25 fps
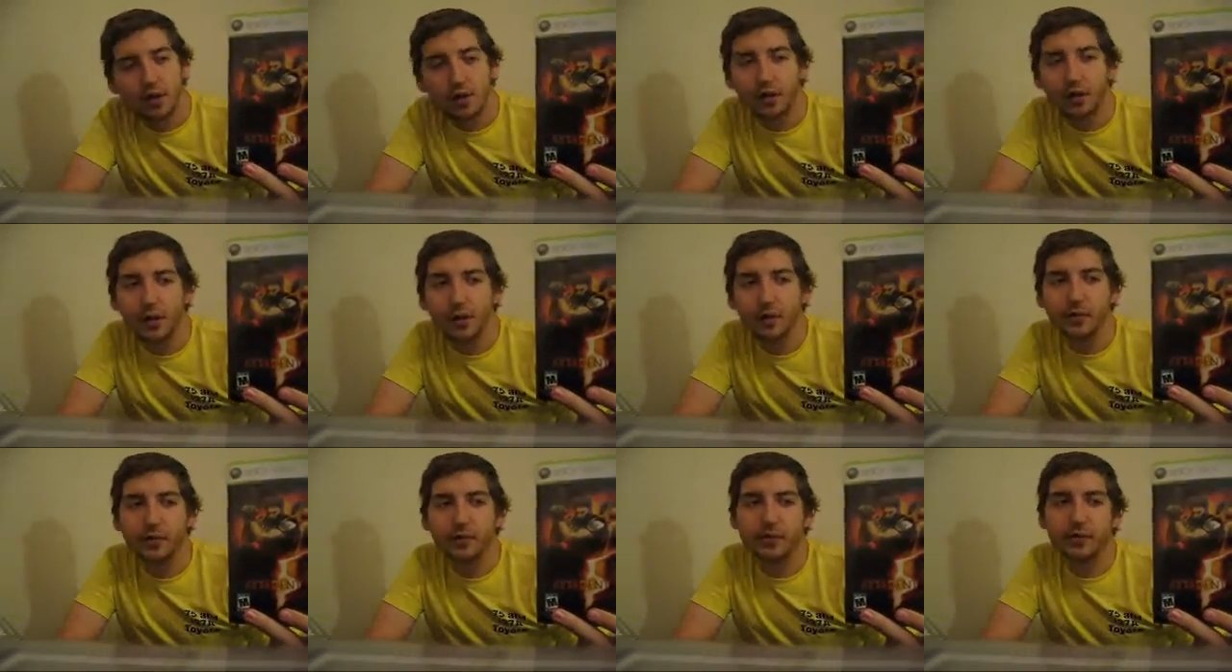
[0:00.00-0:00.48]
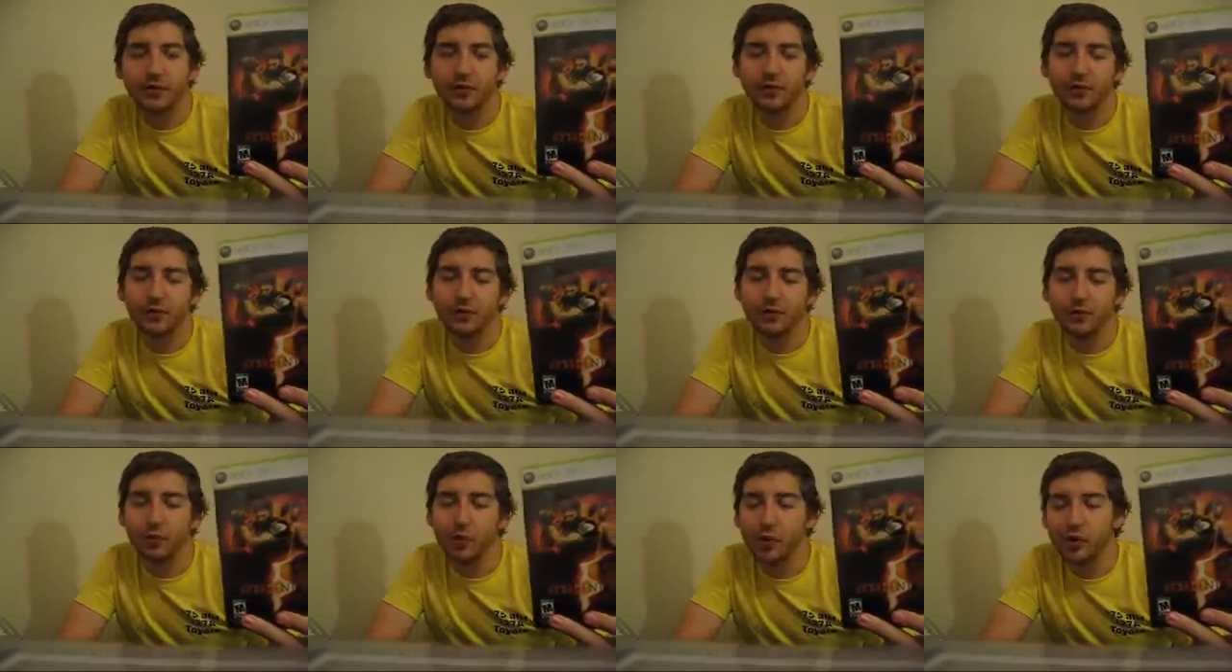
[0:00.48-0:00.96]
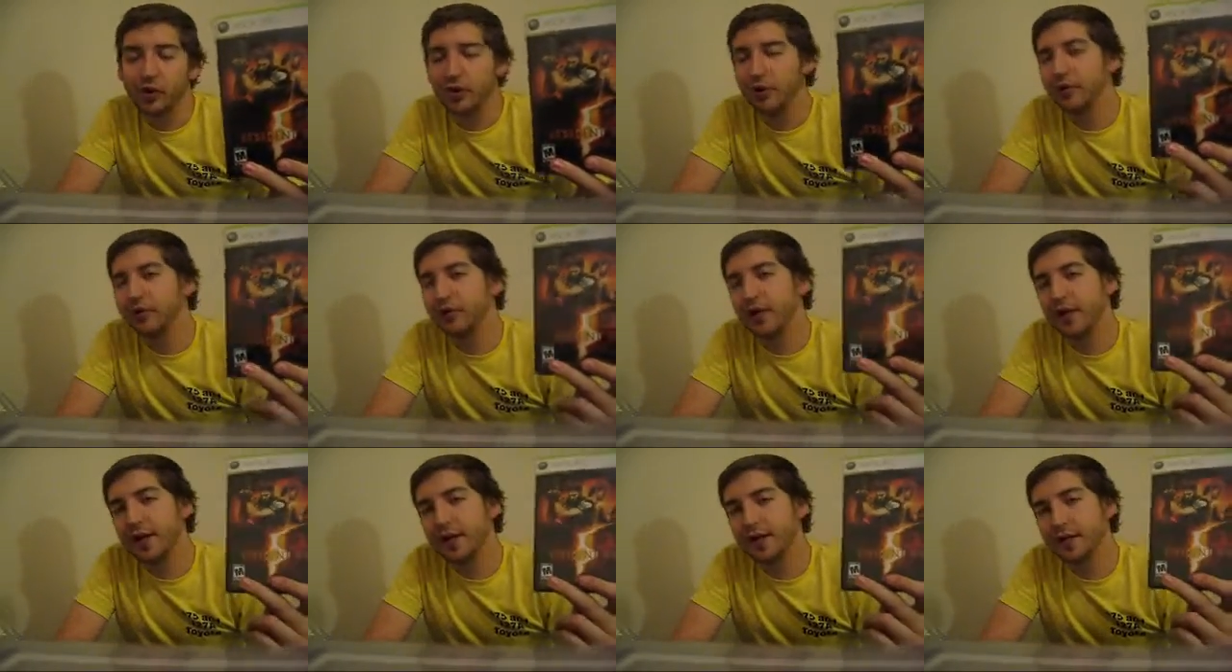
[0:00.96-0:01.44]
You see some familiar
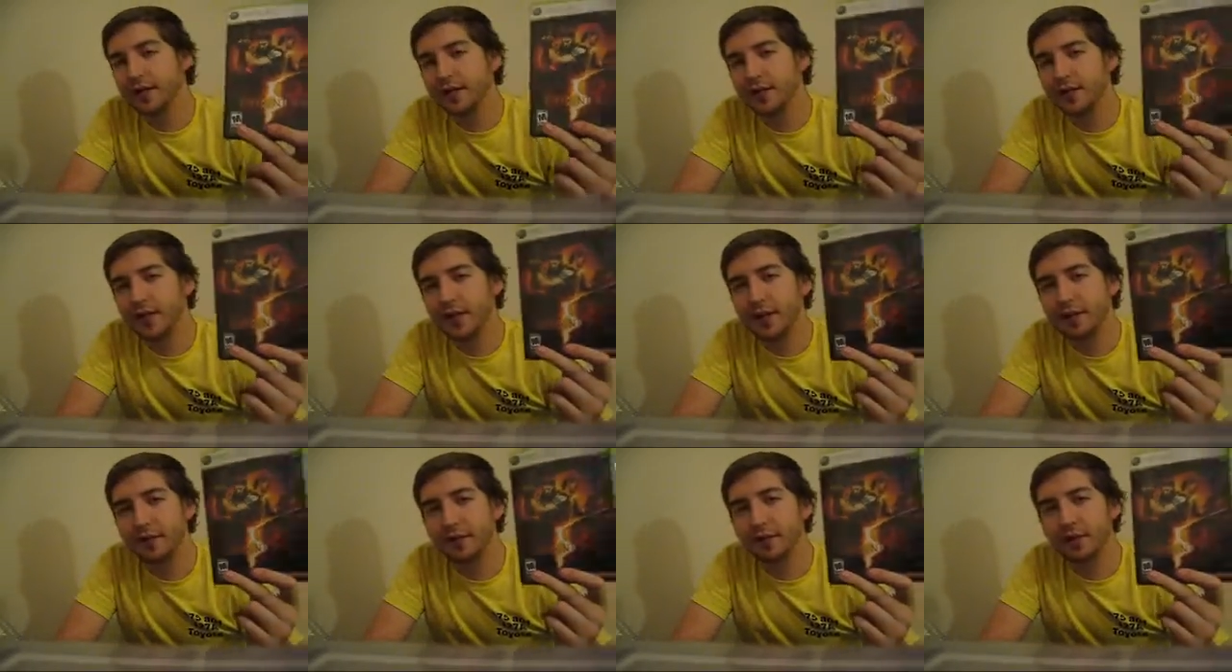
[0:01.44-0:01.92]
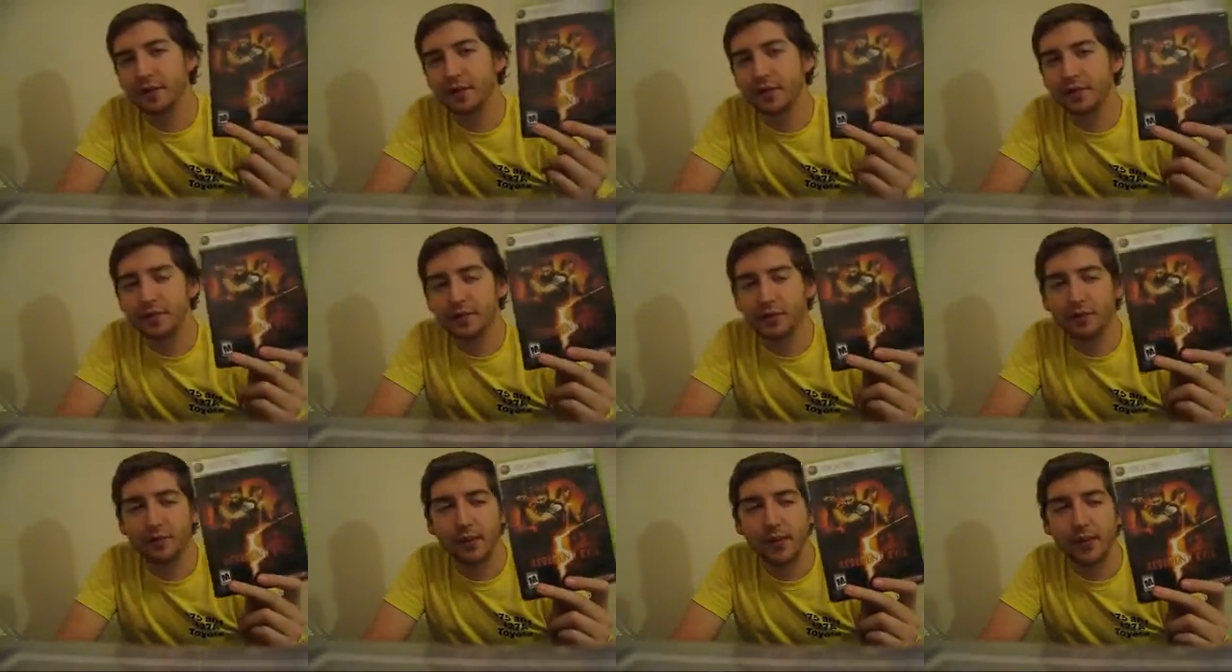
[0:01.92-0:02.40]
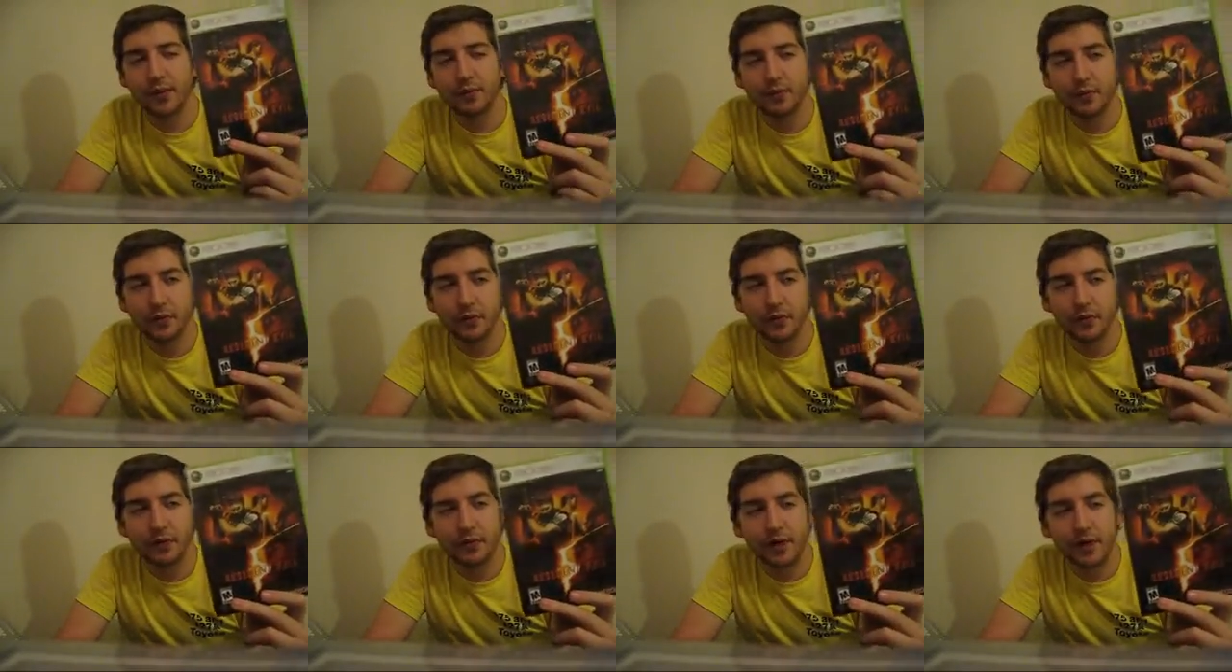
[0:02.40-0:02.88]
faces. You have Chris
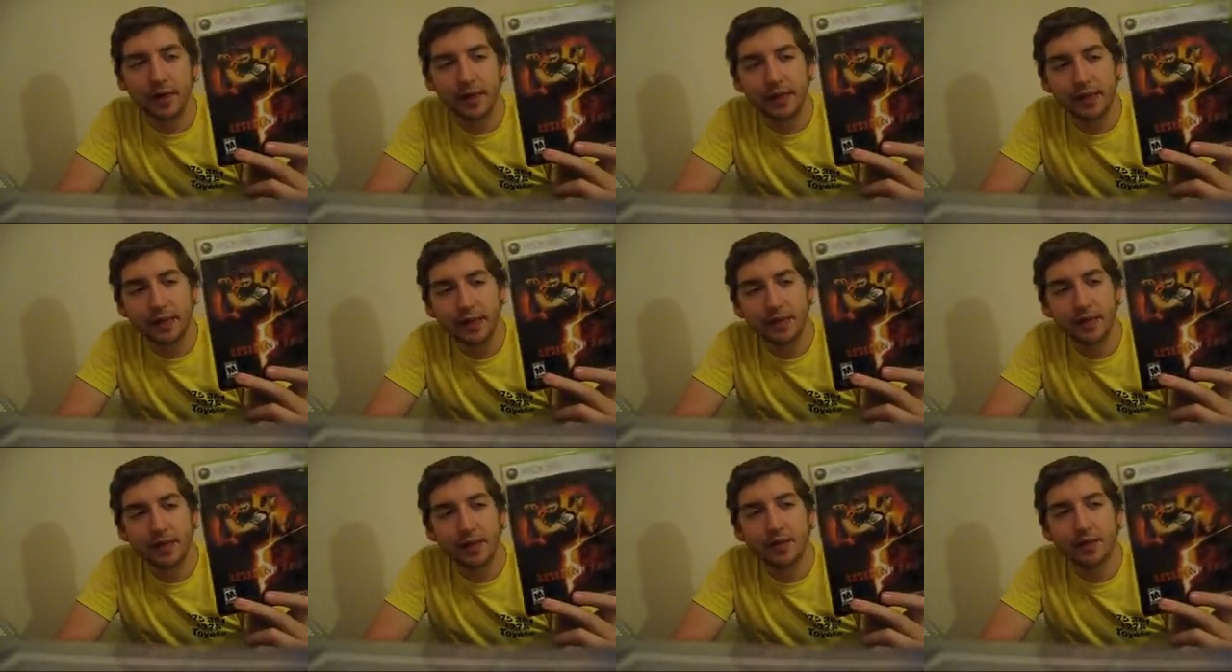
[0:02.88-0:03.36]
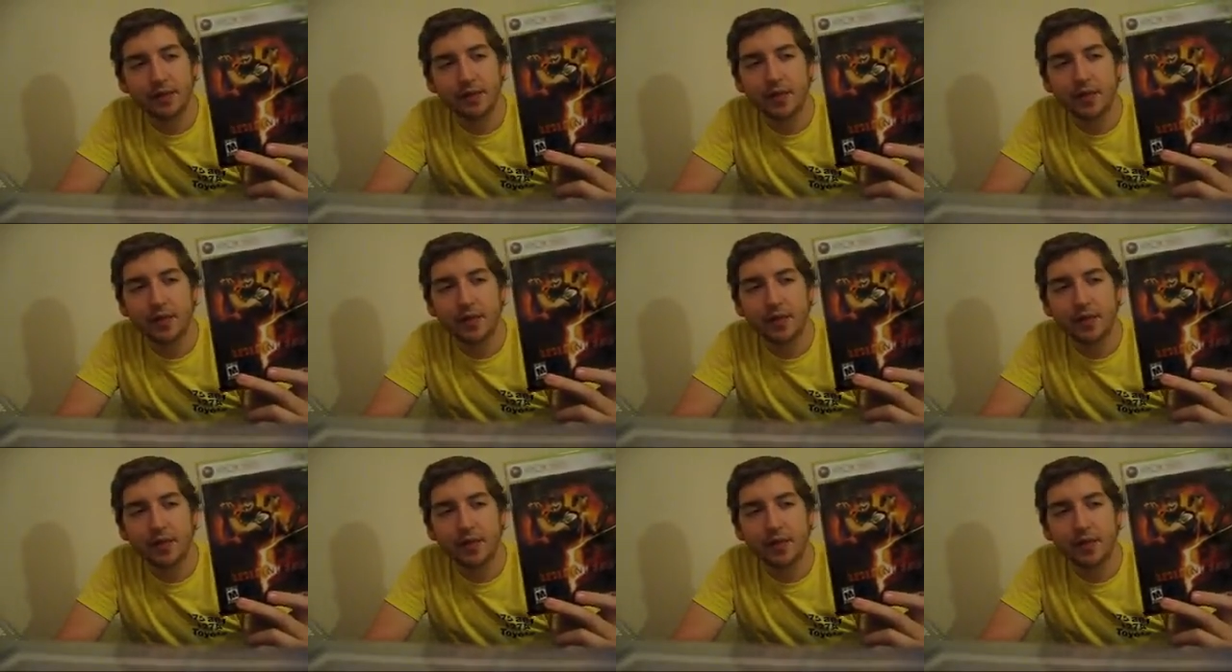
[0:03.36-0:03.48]
Redfield there again.